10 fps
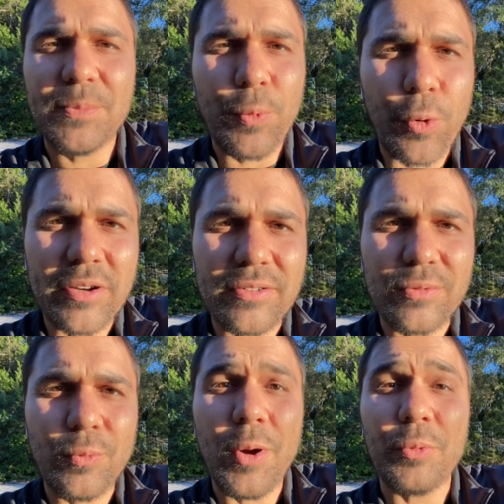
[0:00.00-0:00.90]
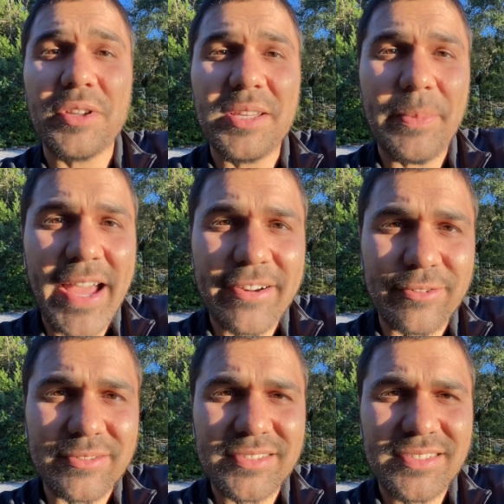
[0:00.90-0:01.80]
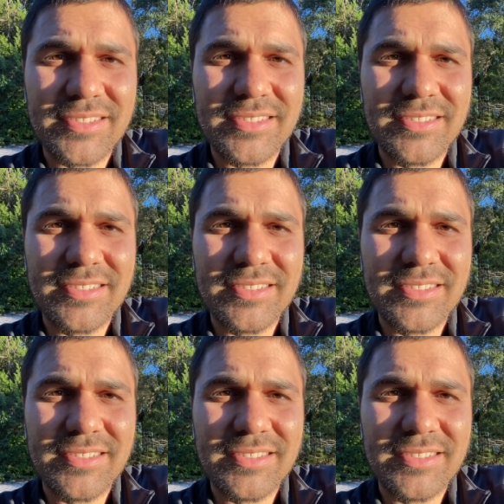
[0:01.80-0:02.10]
important, what really matters.